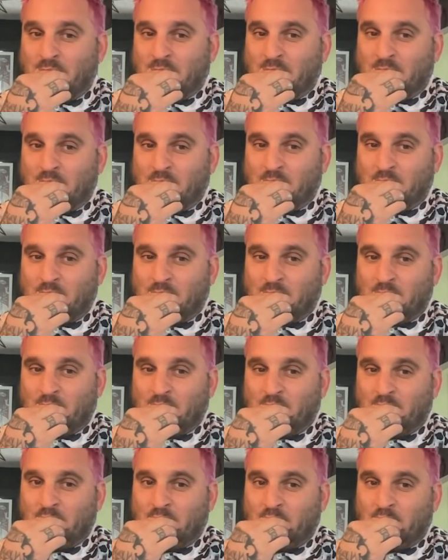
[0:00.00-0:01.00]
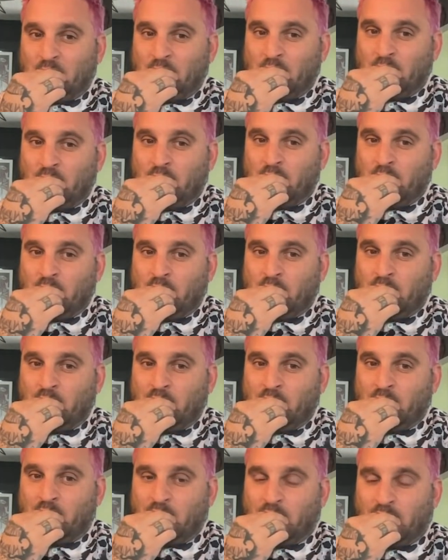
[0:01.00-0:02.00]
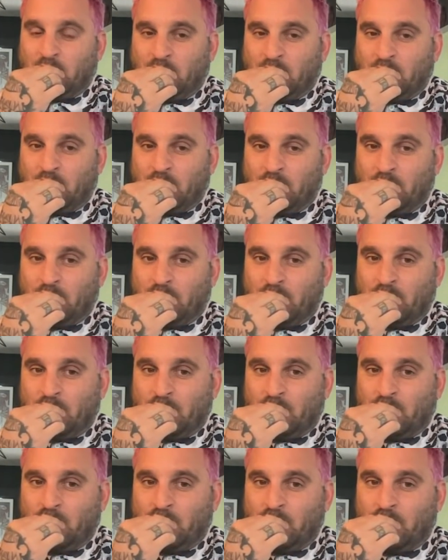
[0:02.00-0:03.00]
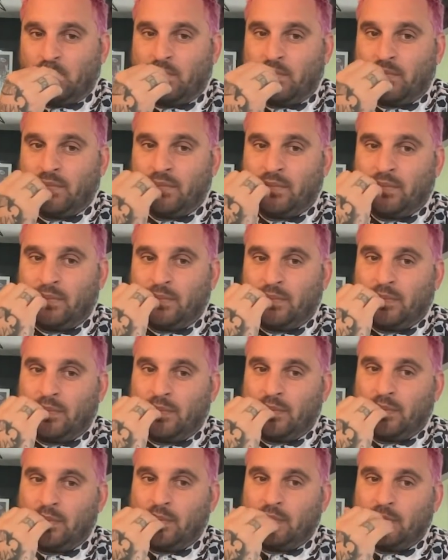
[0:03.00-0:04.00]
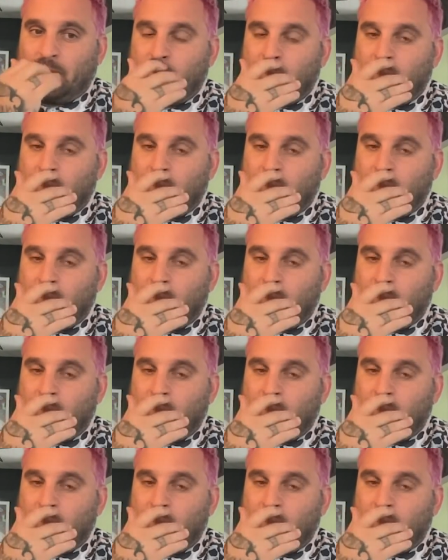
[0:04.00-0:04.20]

[no speech]